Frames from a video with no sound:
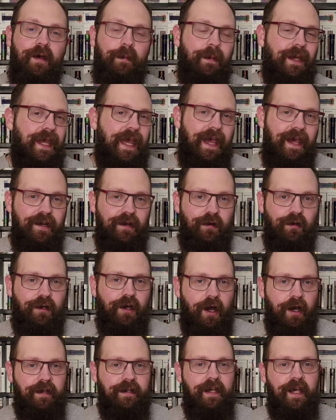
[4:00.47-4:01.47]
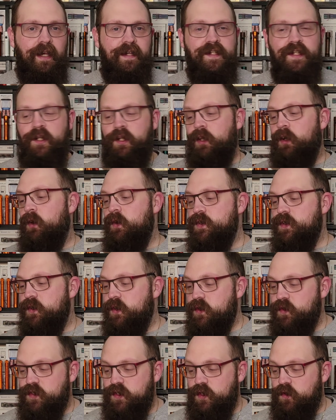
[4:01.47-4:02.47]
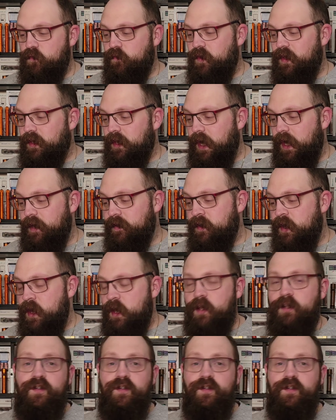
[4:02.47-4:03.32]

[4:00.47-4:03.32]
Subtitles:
mechanical context, you can also use UV light